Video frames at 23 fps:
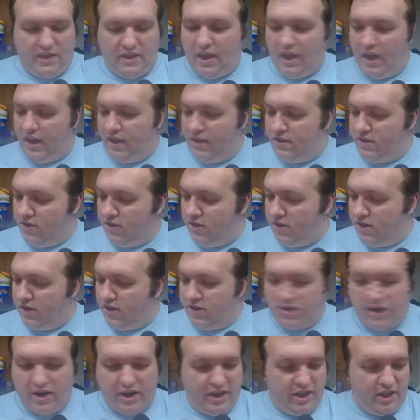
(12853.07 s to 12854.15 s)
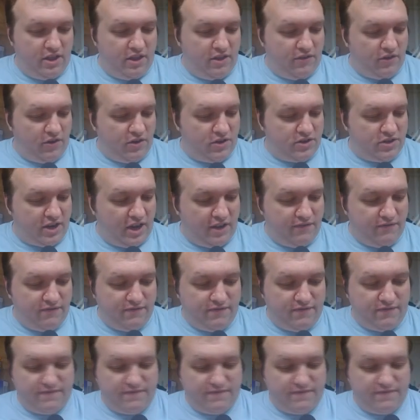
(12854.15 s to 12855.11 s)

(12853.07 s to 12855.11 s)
Okay, so they're gonna try to hit you the first time.